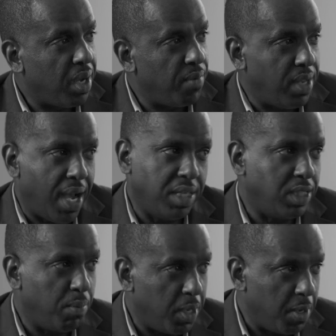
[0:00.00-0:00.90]
of
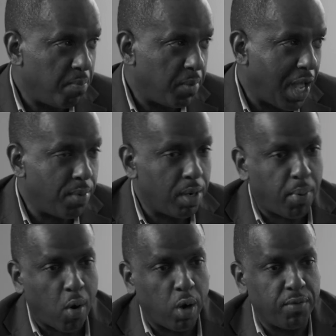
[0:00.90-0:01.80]
NADCP. I've been a
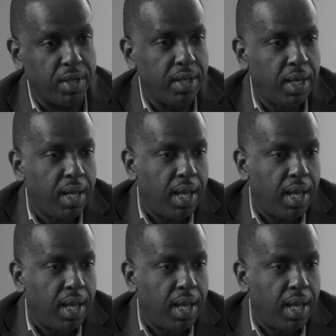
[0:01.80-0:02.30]
part of it